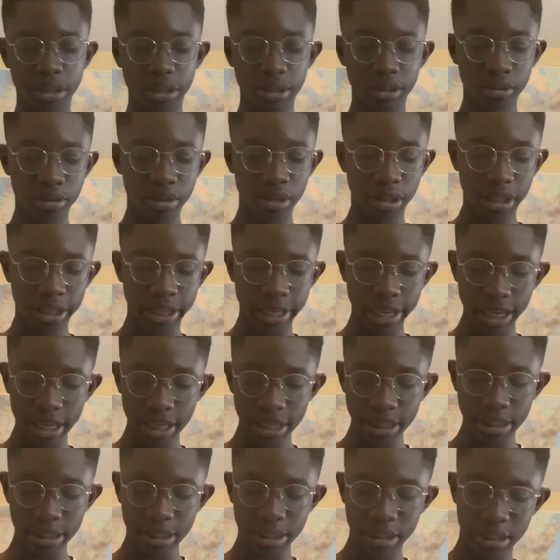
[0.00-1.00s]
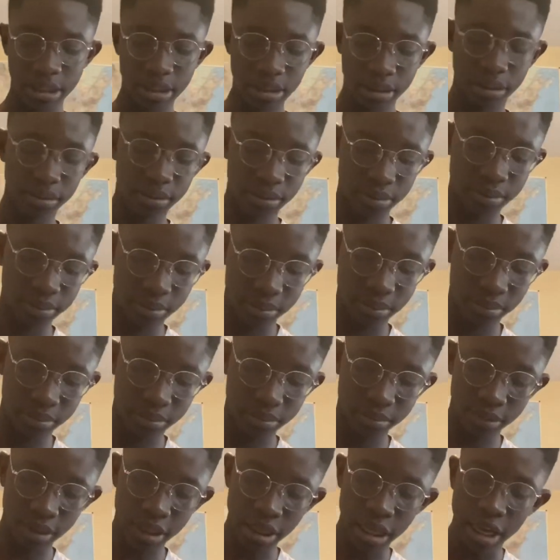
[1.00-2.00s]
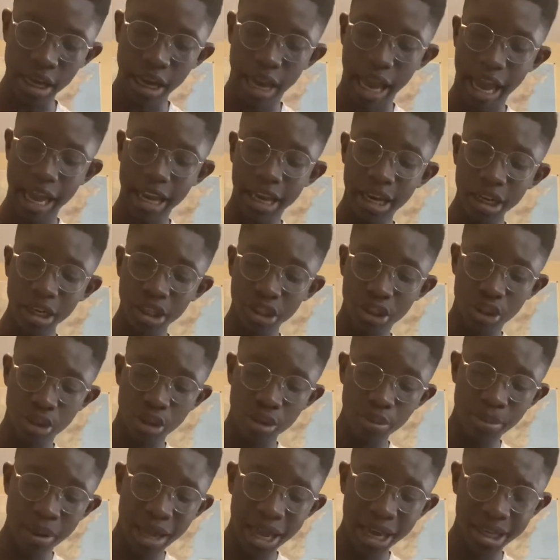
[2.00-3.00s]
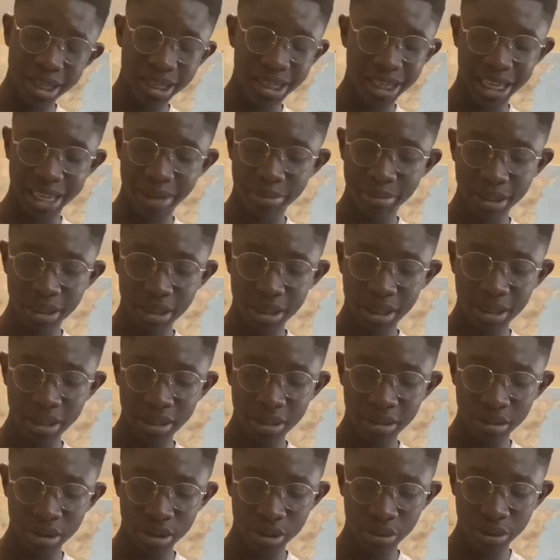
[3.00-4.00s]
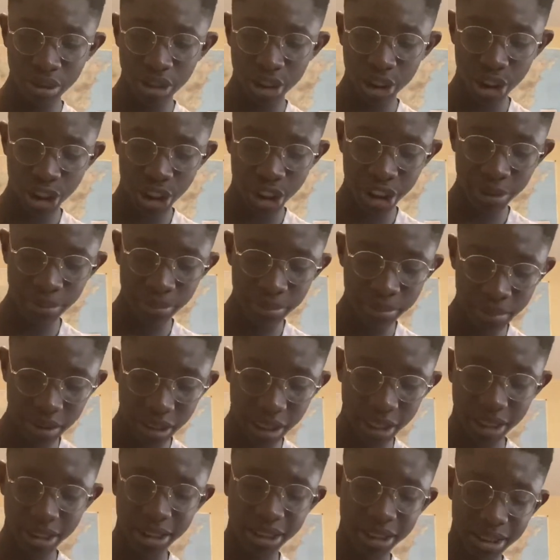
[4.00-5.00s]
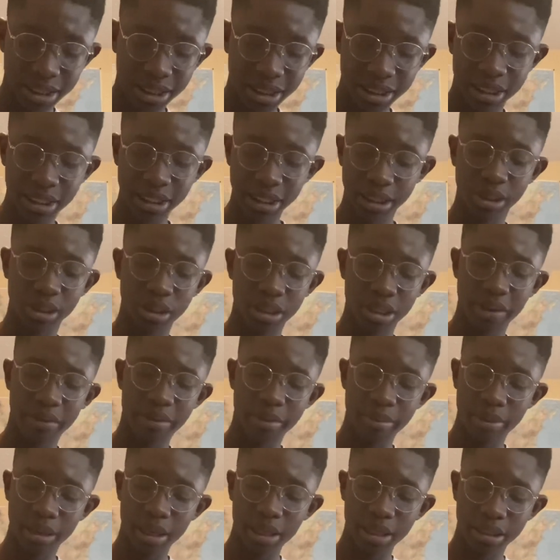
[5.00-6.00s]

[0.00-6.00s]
do the case. I got a 2-pack on Amazon. It was really cheap, like $6 or